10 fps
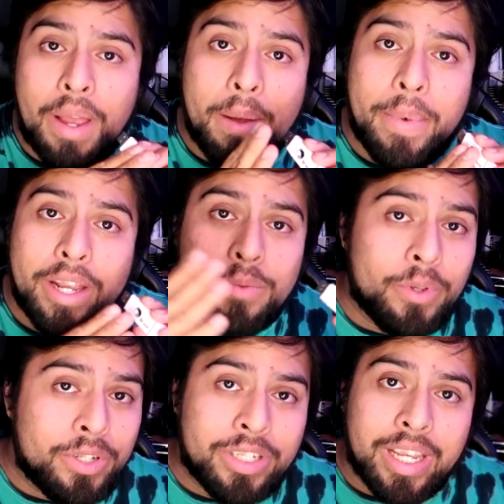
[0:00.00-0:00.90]
I might as
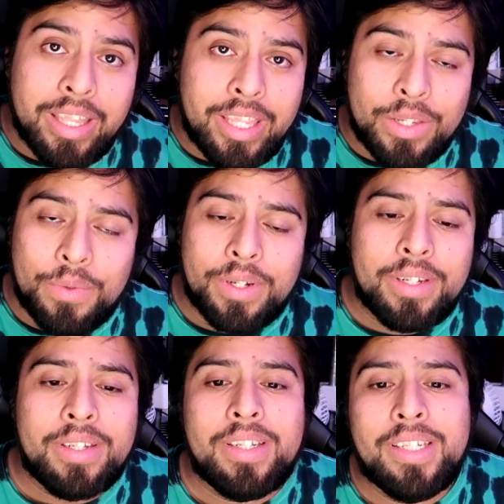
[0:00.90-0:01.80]
well just get this one.
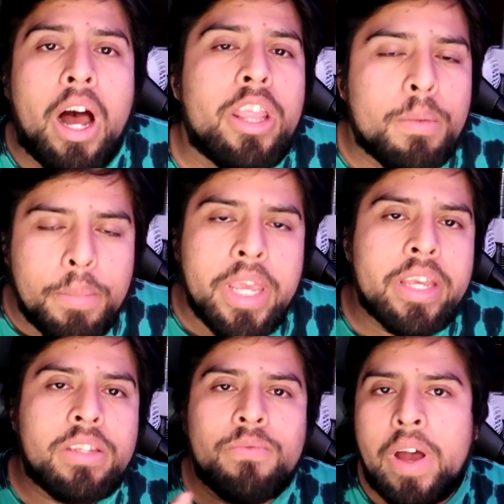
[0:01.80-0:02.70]
On the
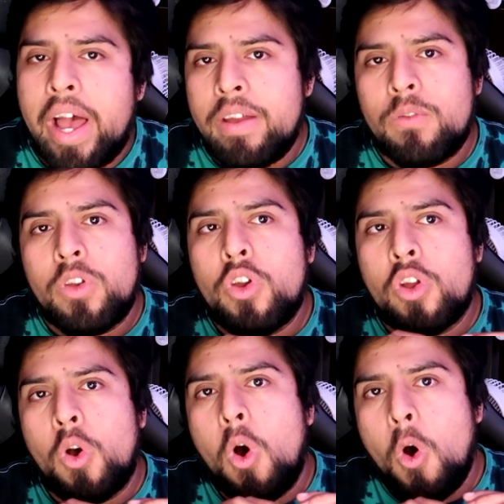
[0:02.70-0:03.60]
PS5 you
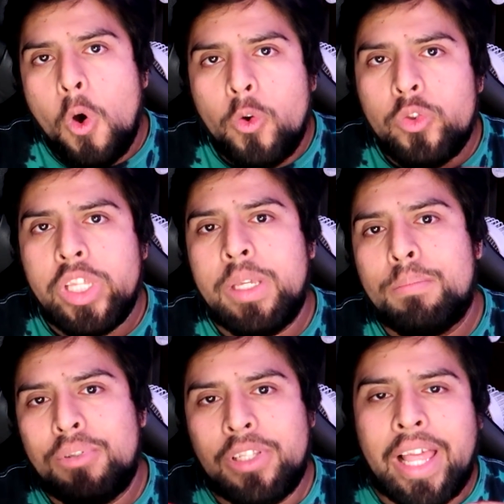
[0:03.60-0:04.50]
could only
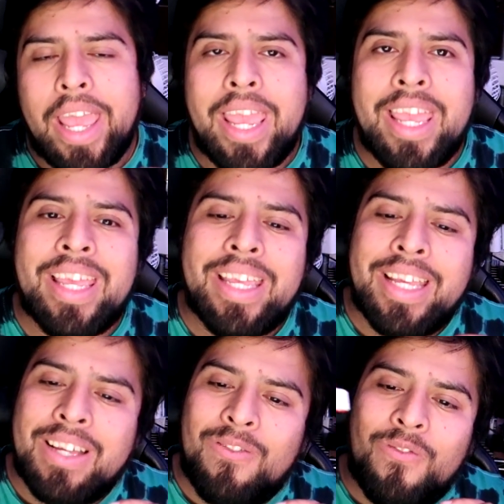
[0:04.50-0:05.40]
play
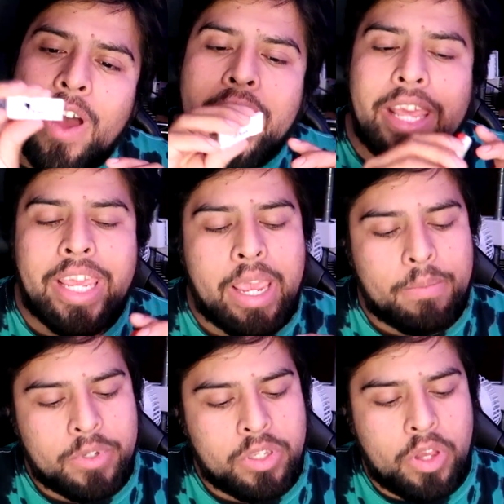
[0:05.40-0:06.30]
fighting
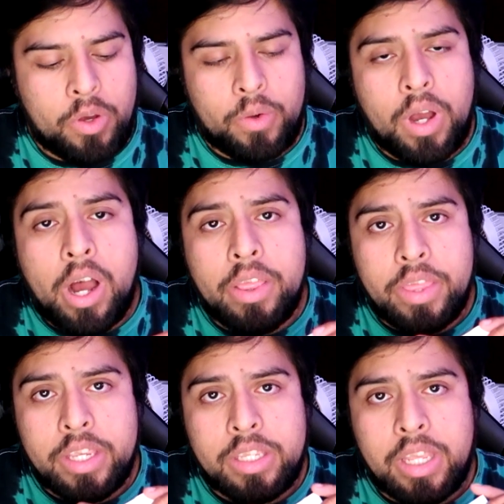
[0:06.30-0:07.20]
games though on
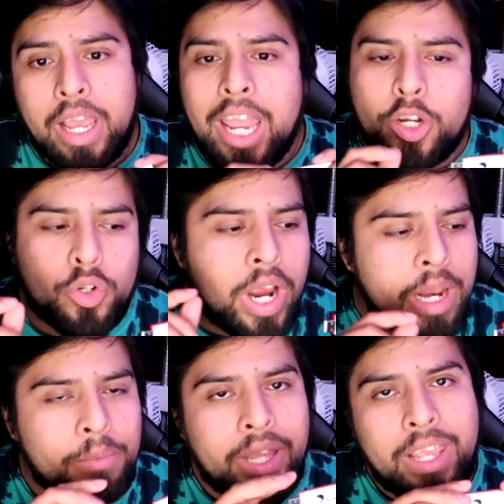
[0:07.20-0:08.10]
this thing. I
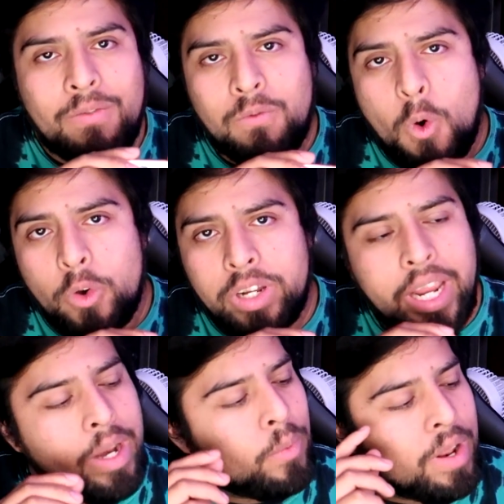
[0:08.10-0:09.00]
tried playing
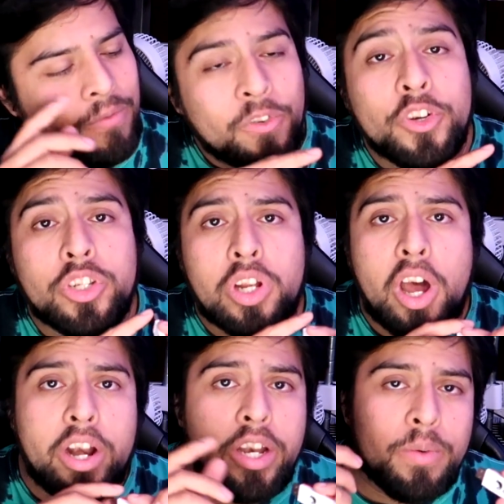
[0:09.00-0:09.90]
Fortnite when I first
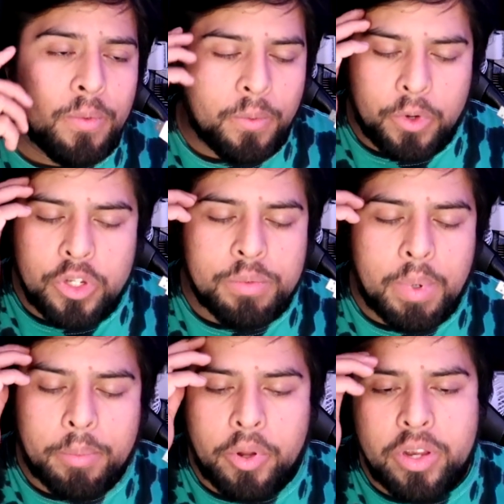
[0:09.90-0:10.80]
got it using
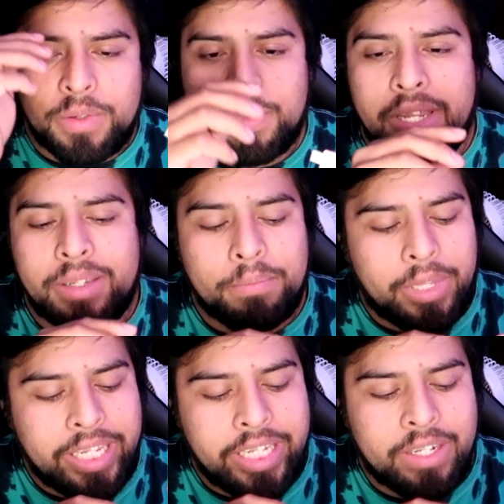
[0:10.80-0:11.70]
my brother's
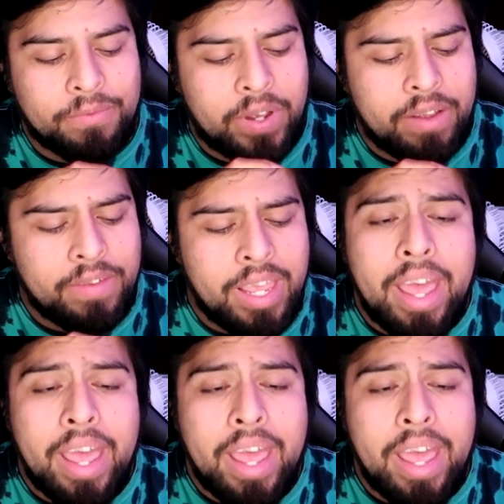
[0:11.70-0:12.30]
PlayStation 5,